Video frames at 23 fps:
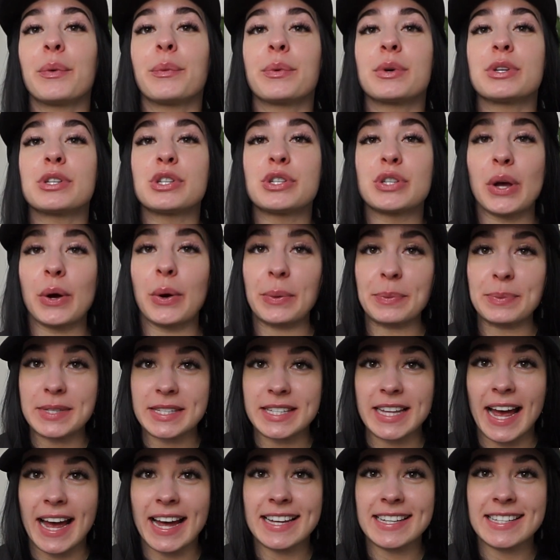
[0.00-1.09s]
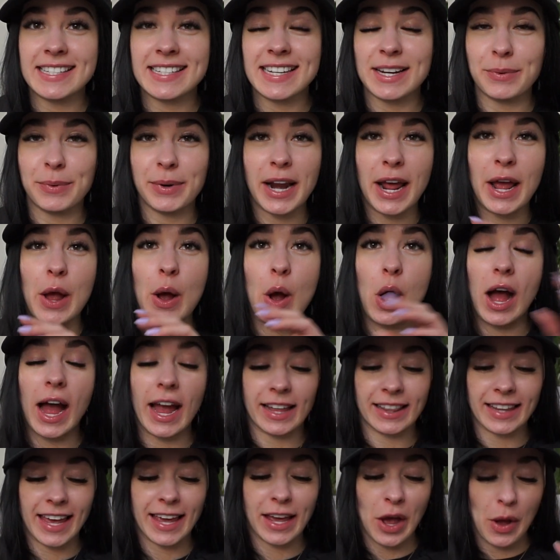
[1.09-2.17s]
was so obsessed. When I,
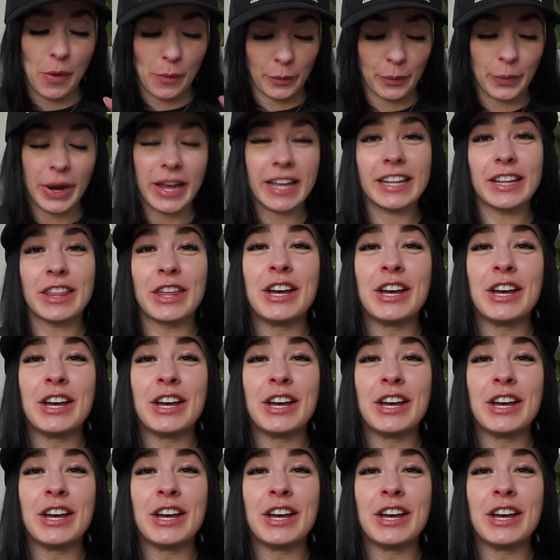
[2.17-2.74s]
I like went